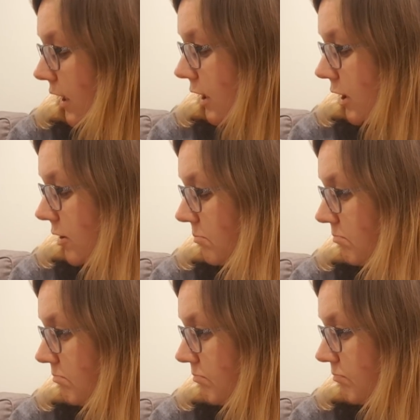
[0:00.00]

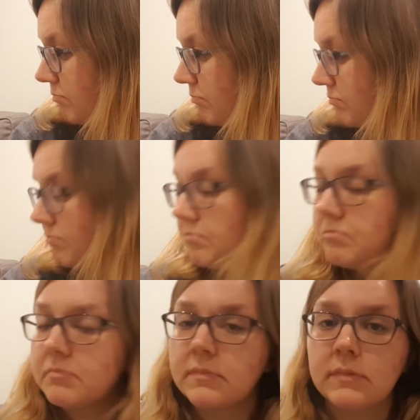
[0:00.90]
Not
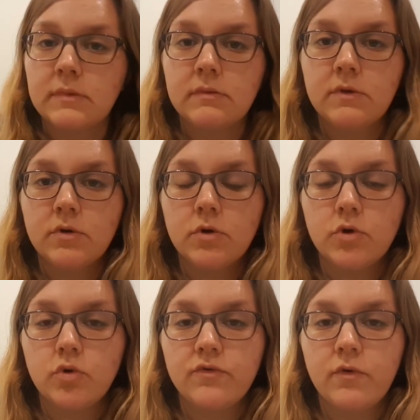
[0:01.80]

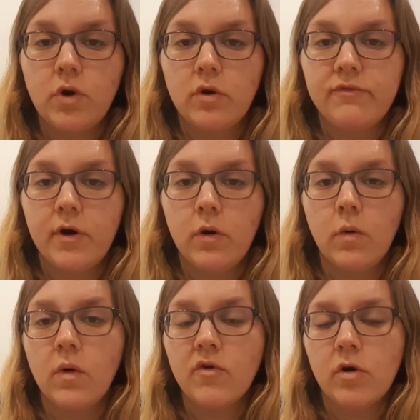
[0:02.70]
got an awful lot of
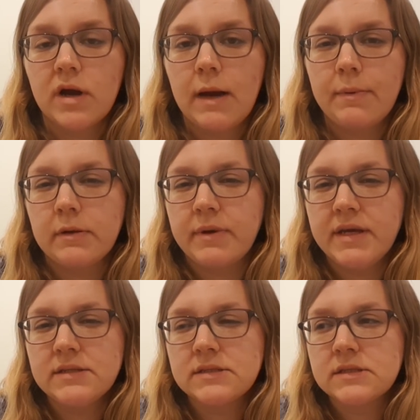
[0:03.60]
haul, got a couple of
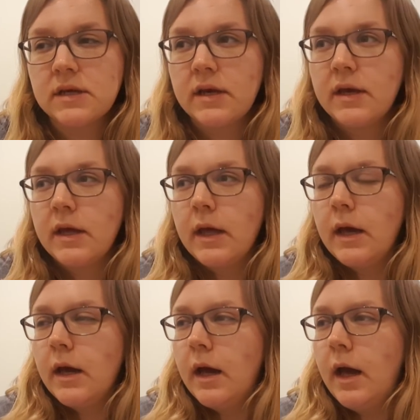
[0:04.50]
bits.
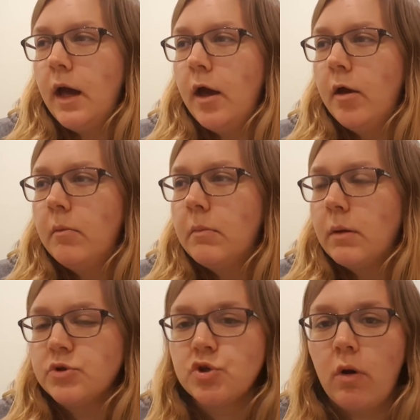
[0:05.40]

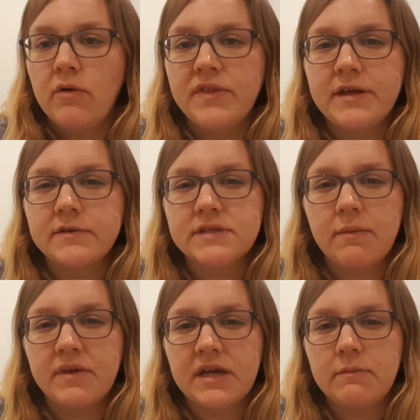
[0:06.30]
I'm sure I'll think of
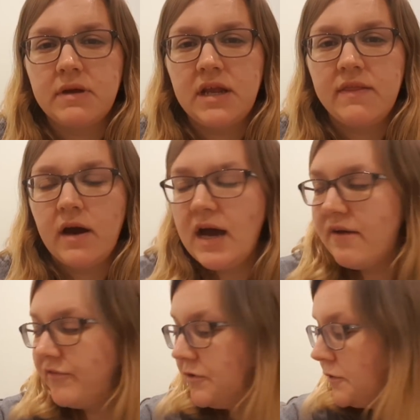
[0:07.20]
something in a minute that I
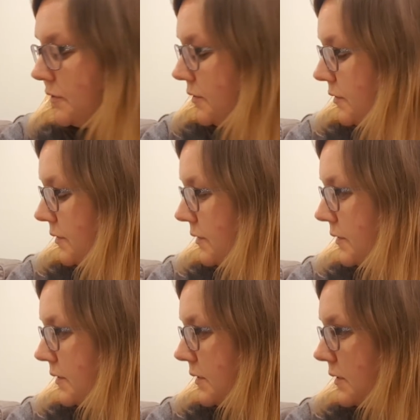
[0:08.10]
haven't
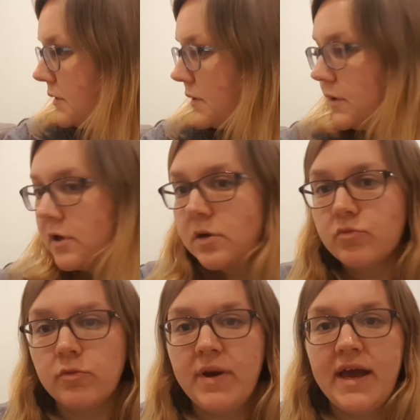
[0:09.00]

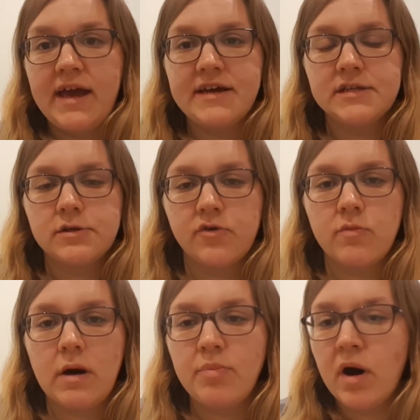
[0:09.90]
prepared. So I've
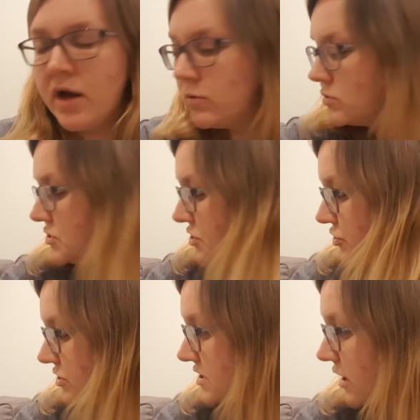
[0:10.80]
got my piles
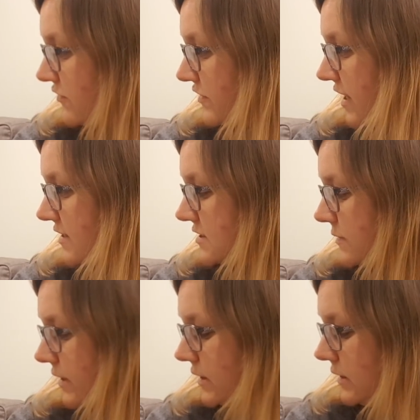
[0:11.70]
just on the sofa next
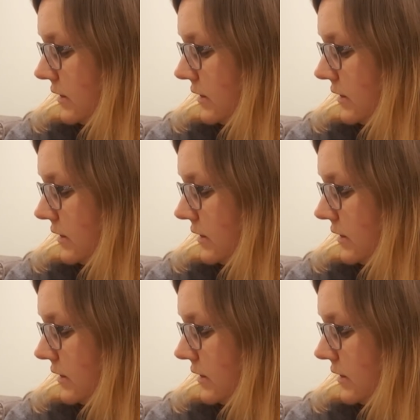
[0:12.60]
to me.